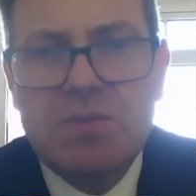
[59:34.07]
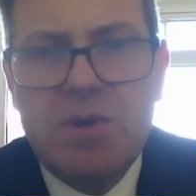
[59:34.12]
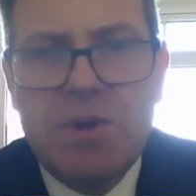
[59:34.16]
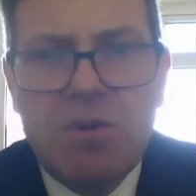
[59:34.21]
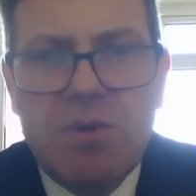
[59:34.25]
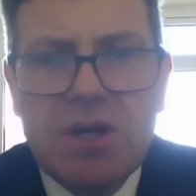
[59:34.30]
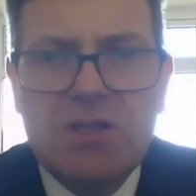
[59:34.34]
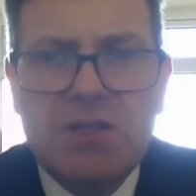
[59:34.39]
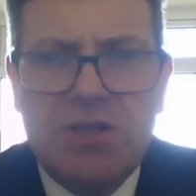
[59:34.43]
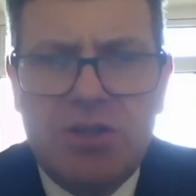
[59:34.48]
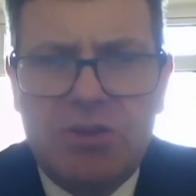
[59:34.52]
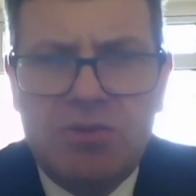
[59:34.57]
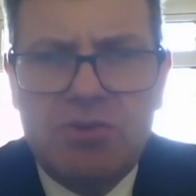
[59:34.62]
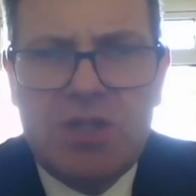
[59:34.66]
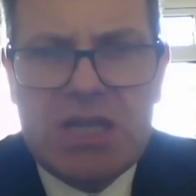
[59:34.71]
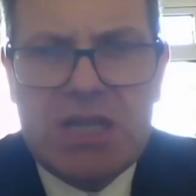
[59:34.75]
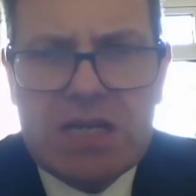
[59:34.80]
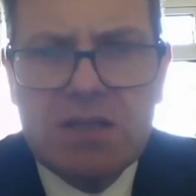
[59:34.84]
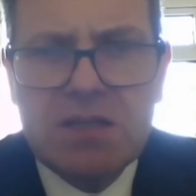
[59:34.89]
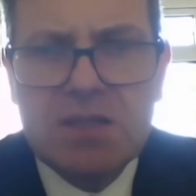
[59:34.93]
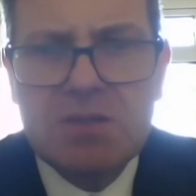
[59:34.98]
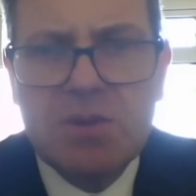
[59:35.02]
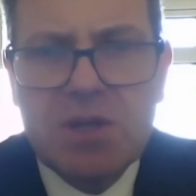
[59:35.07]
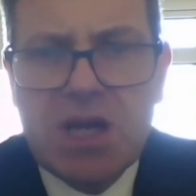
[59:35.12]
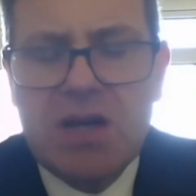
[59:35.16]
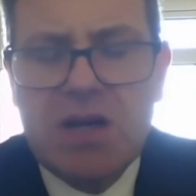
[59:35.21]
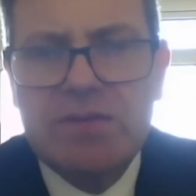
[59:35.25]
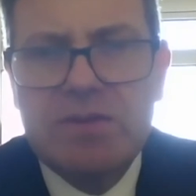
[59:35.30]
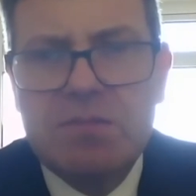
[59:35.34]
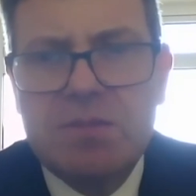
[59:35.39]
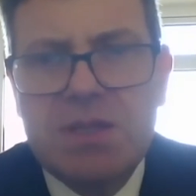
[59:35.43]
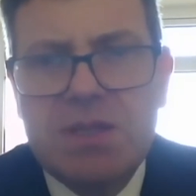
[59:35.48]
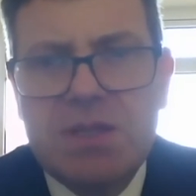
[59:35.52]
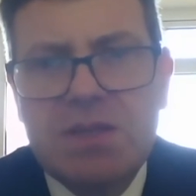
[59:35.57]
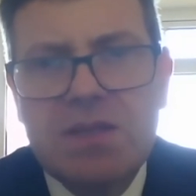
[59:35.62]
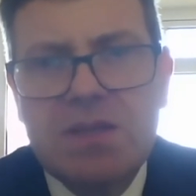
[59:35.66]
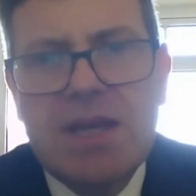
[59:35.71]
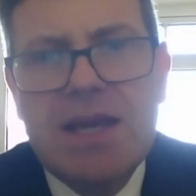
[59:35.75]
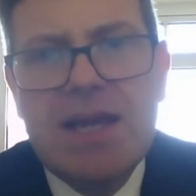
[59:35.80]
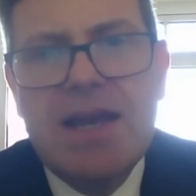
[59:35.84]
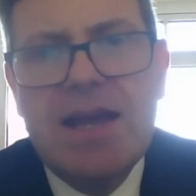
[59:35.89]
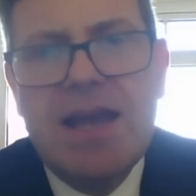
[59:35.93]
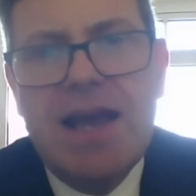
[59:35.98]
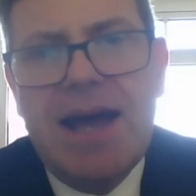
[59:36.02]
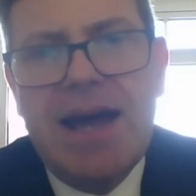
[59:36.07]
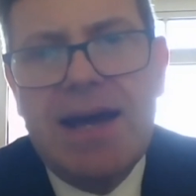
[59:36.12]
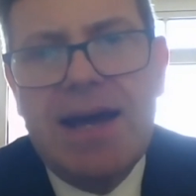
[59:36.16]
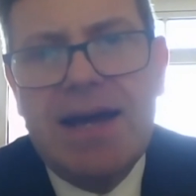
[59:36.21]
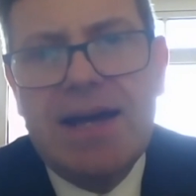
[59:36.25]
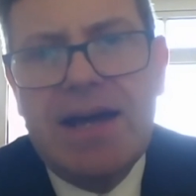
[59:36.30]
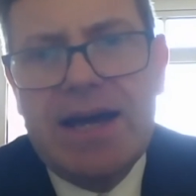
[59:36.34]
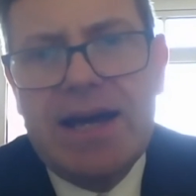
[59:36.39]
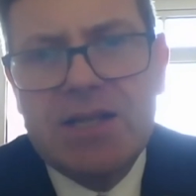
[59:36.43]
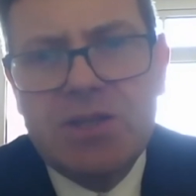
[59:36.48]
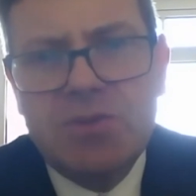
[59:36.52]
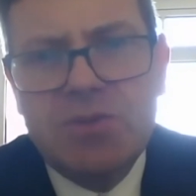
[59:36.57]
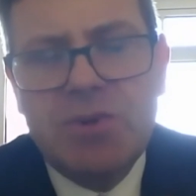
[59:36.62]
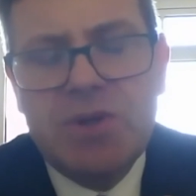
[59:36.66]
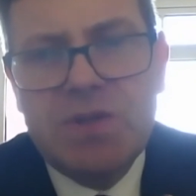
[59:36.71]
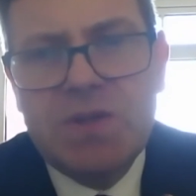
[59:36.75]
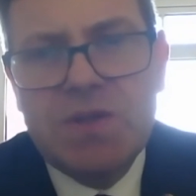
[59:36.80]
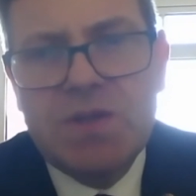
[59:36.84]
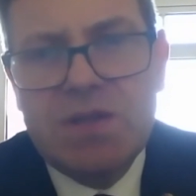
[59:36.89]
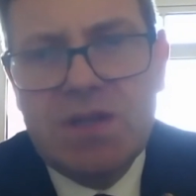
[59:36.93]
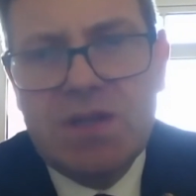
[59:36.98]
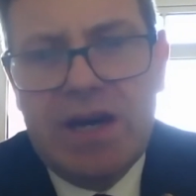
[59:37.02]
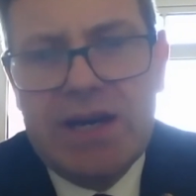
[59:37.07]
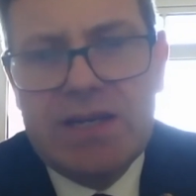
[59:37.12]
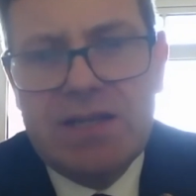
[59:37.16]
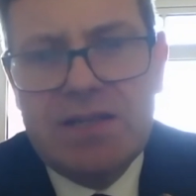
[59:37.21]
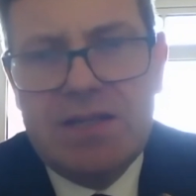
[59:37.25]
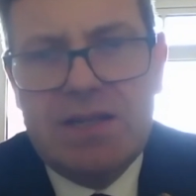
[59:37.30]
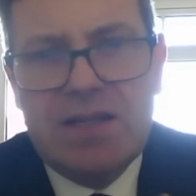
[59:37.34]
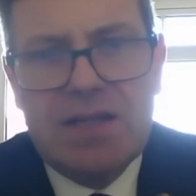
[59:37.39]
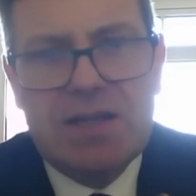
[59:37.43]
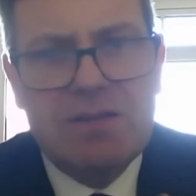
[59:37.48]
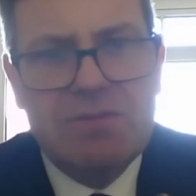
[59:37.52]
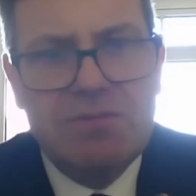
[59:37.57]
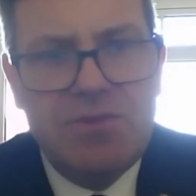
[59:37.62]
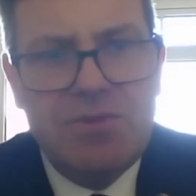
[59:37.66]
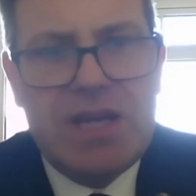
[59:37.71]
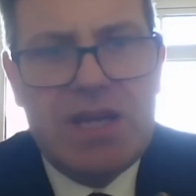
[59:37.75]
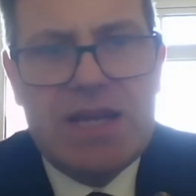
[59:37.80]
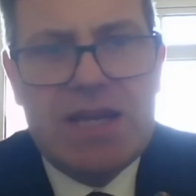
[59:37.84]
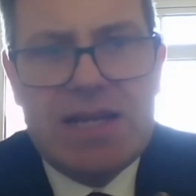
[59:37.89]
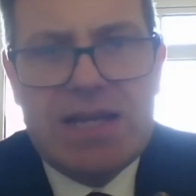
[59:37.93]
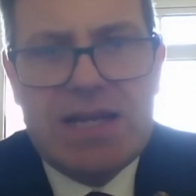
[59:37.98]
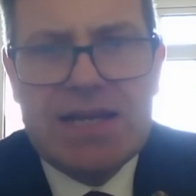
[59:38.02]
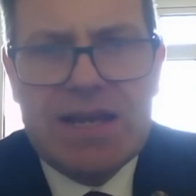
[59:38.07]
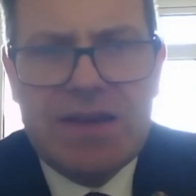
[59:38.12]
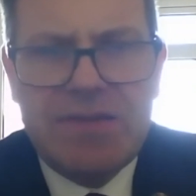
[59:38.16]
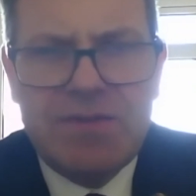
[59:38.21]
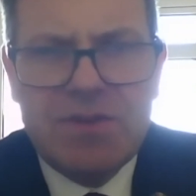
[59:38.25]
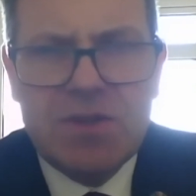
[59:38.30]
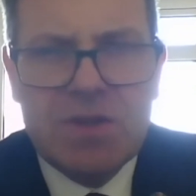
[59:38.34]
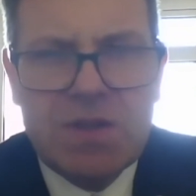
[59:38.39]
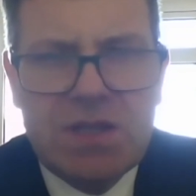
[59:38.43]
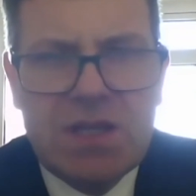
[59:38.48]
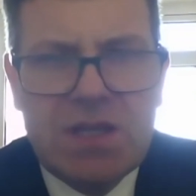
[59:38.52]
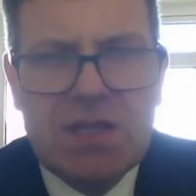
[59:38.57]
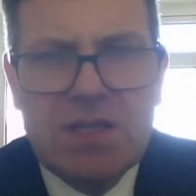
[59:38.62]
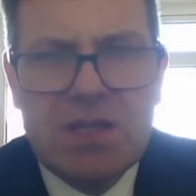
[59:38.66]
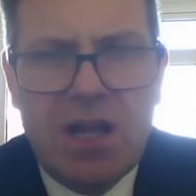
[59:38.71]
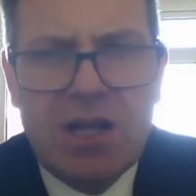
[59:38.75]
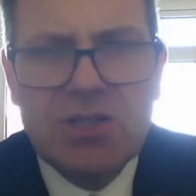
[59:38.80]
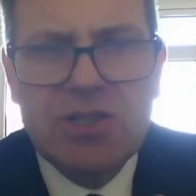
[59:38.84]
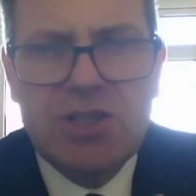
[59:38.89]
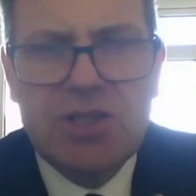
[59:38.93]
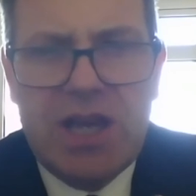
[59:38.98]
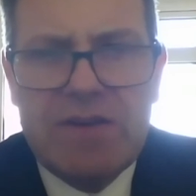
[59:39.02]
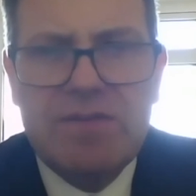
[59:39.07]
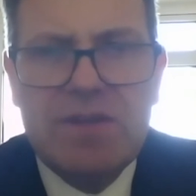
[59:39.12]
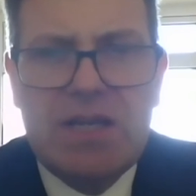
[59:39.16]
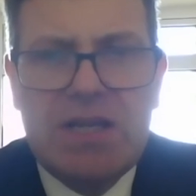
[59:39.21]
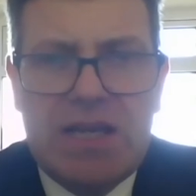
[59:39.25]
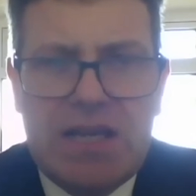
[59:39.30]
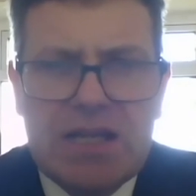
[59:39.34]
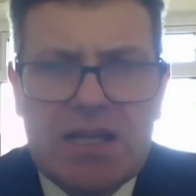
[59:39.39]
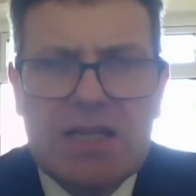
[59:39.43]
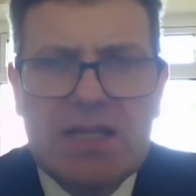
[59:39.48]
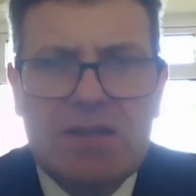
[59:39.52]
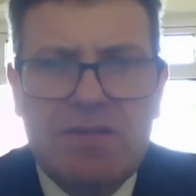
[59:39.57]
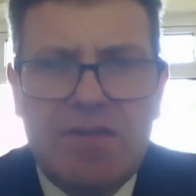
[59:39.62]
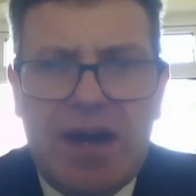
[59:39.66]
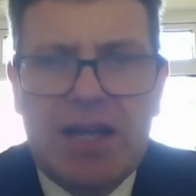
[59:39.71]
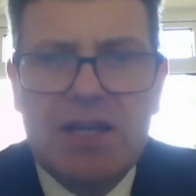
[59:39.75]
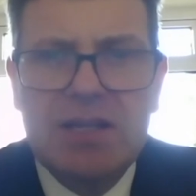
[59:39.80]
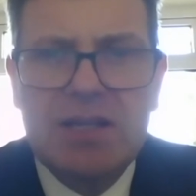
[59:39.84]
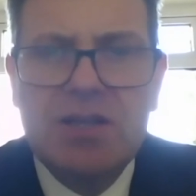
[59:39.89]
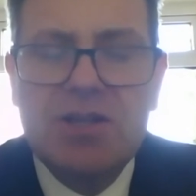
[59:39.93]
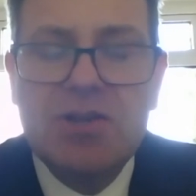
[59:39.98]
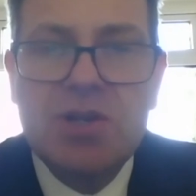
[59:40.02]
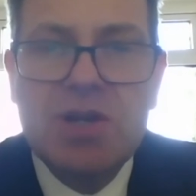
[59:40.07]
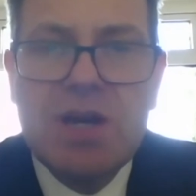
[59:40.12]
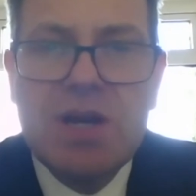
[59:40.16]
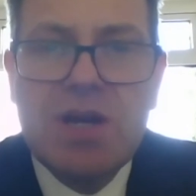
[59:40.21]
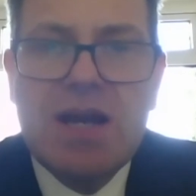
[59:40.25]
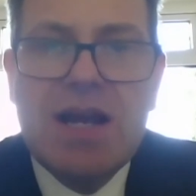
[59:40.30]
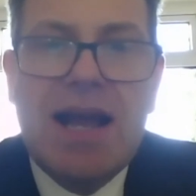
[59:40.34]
We want to do deals with governments and with society that really gives us this longevity and advantage.